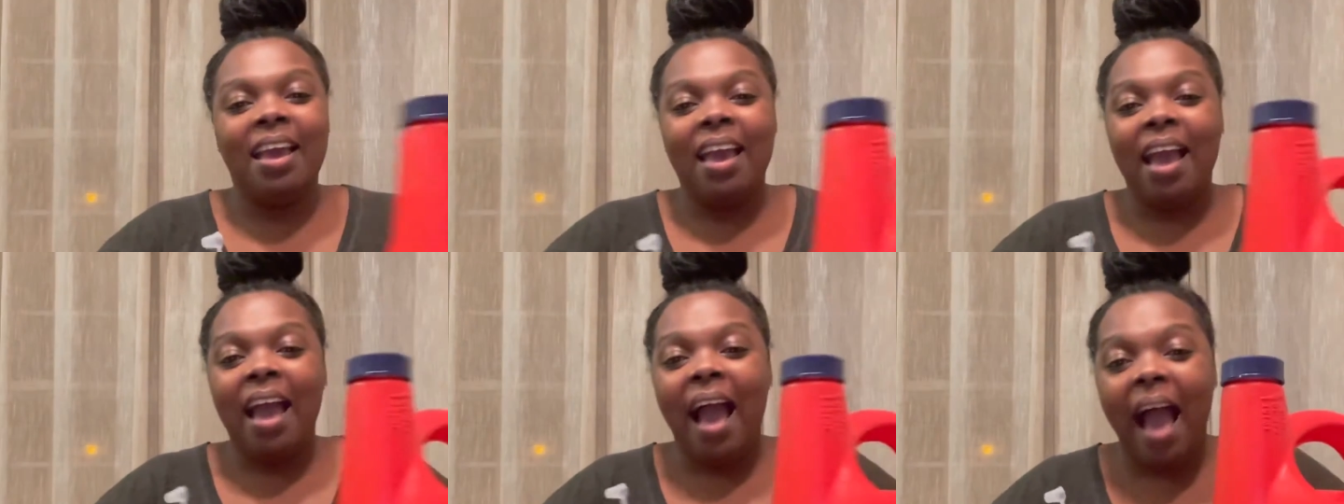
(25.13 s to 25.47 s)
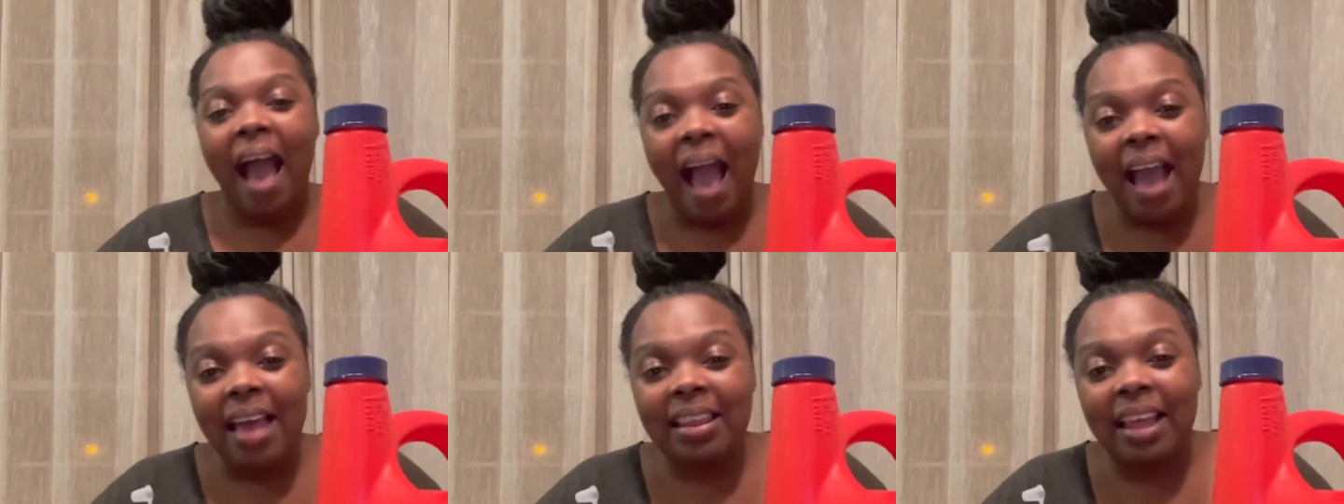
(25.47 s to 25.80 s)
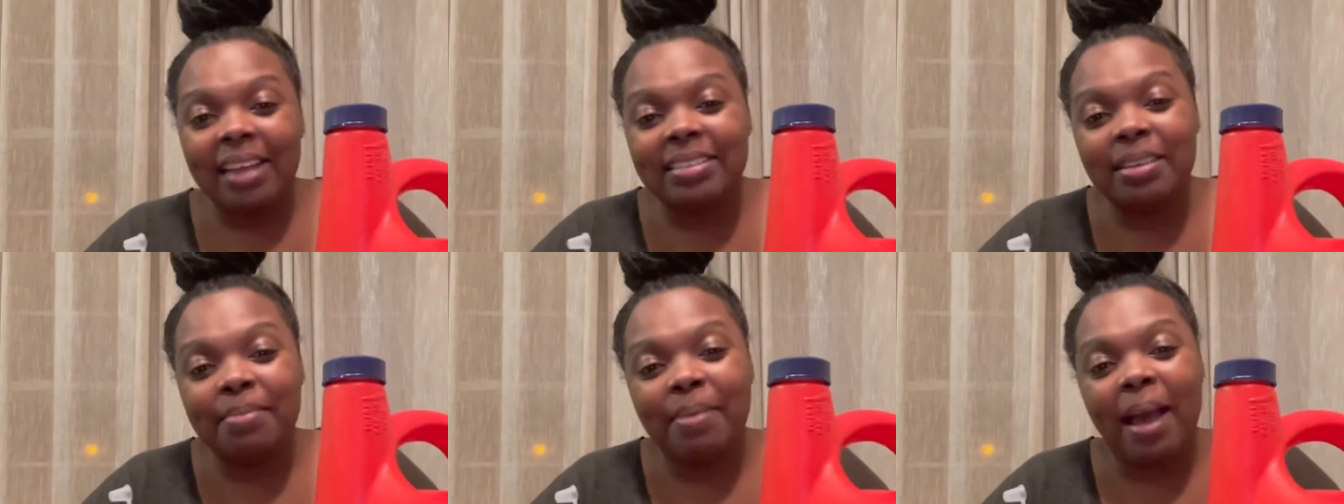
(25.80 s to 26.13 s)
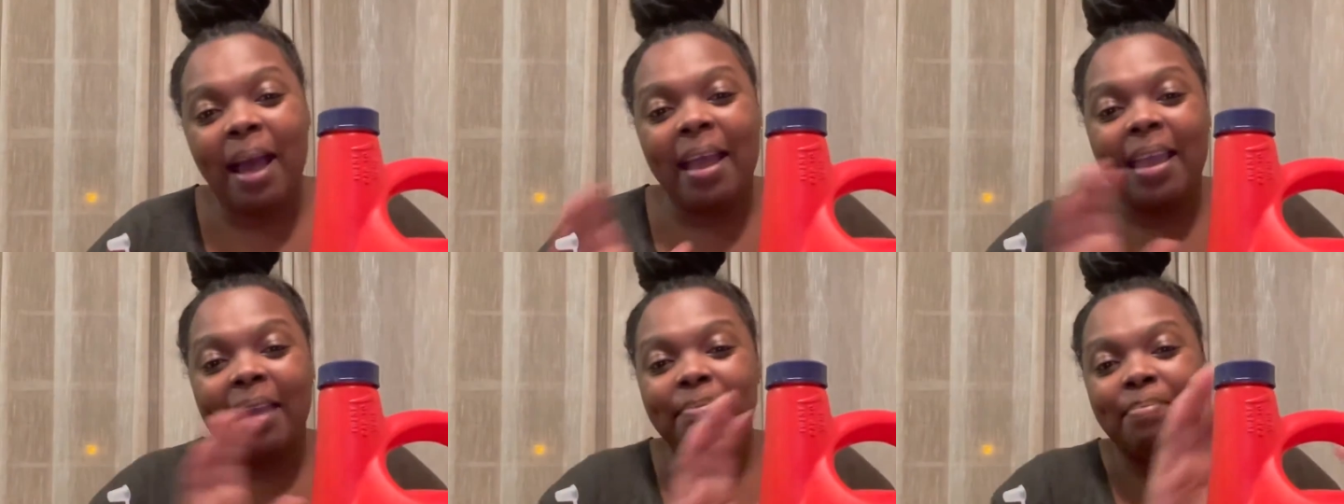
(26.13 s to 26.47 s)
I like to
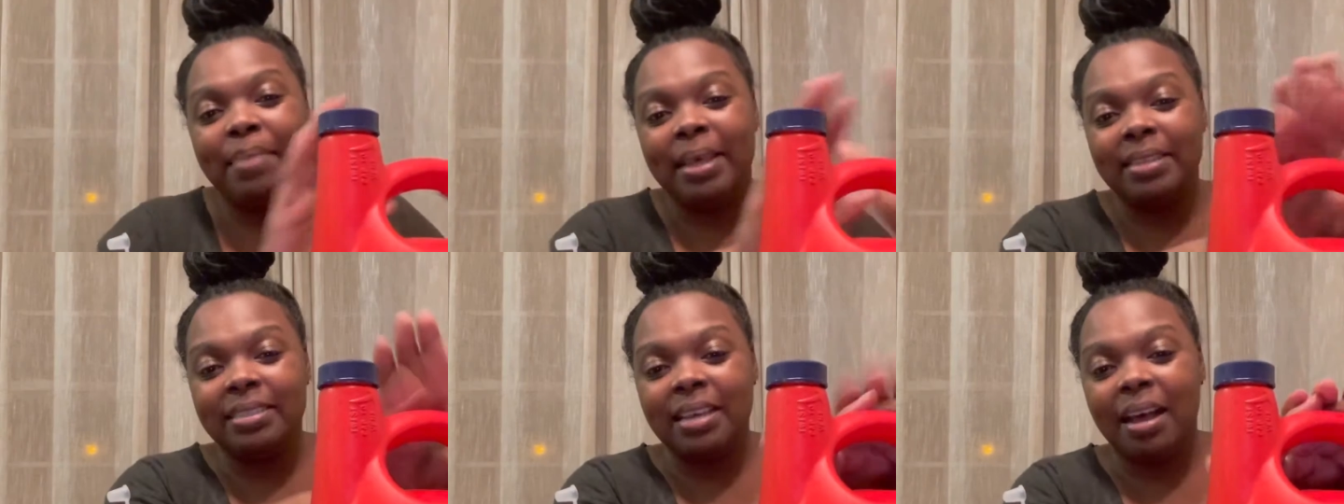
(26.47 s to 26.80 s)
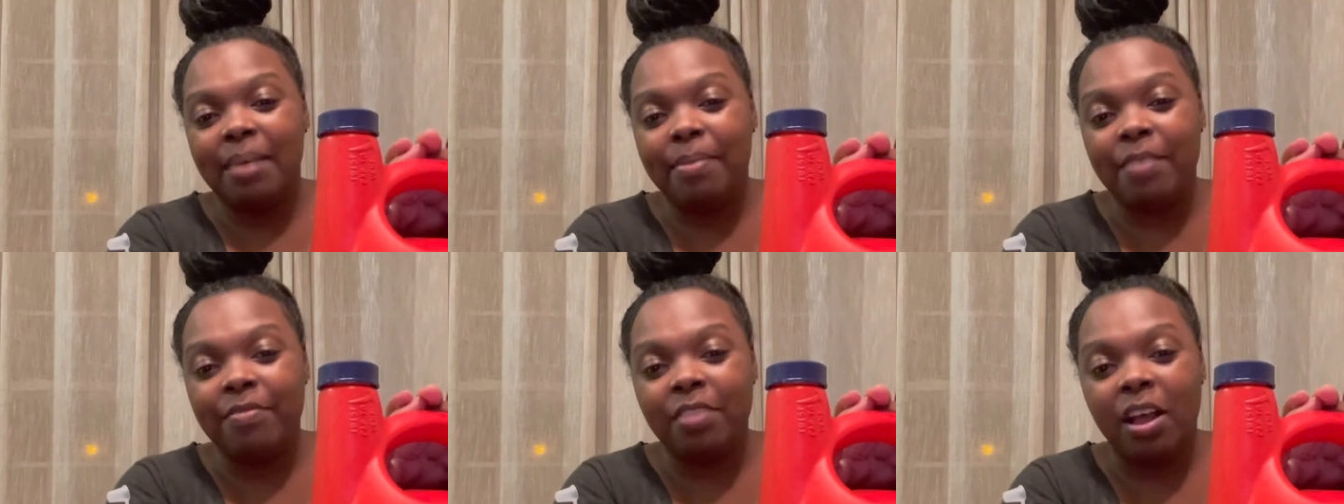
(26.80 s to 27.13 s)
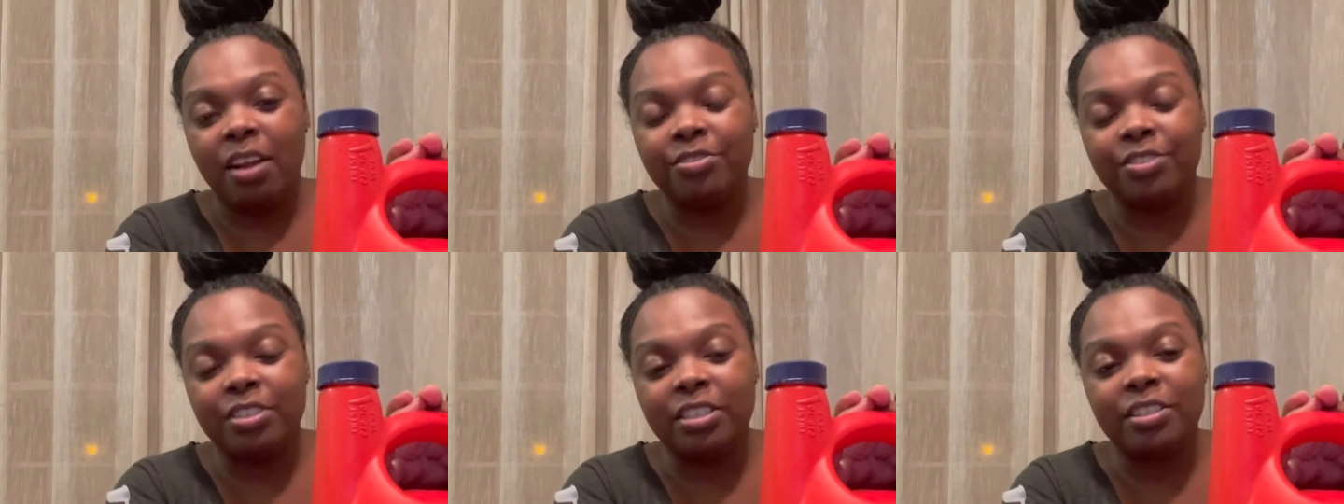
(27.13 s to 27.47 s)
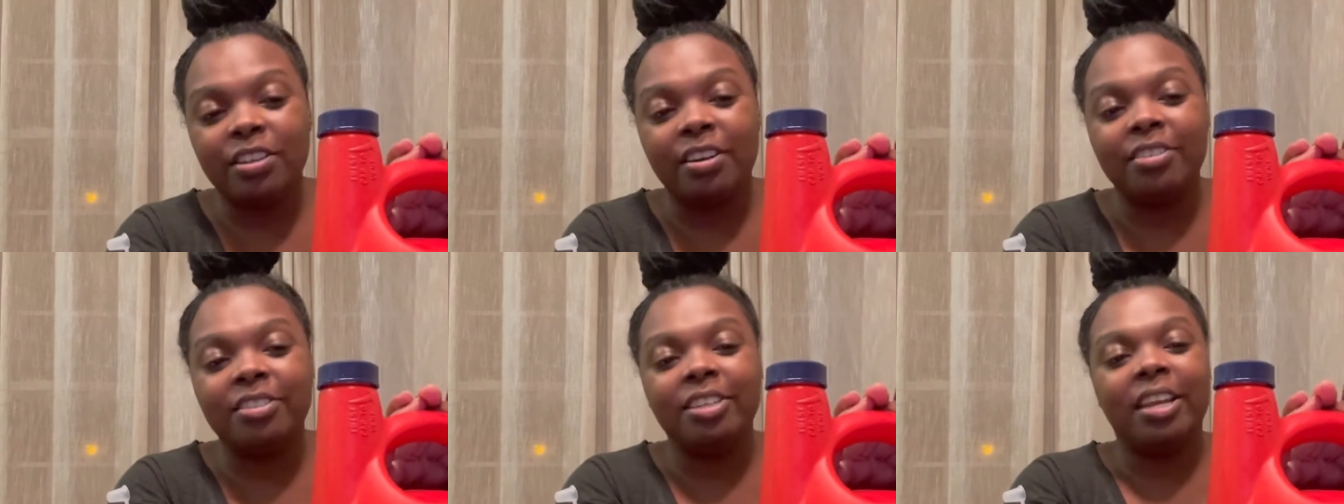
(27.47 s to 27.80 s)
buy a big tub of laundry
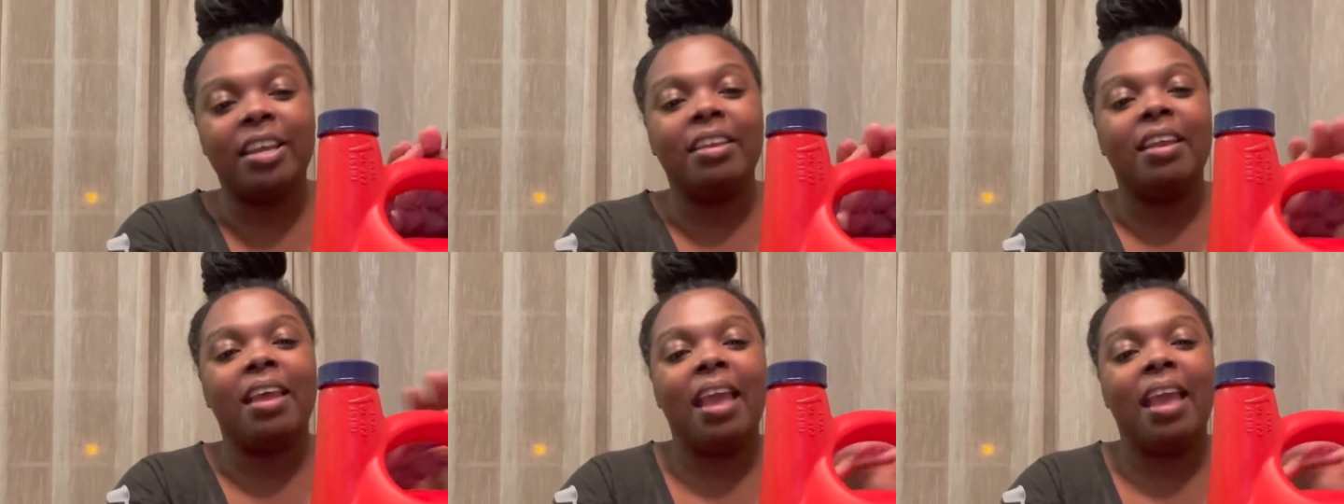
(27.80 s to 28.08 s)
detergent,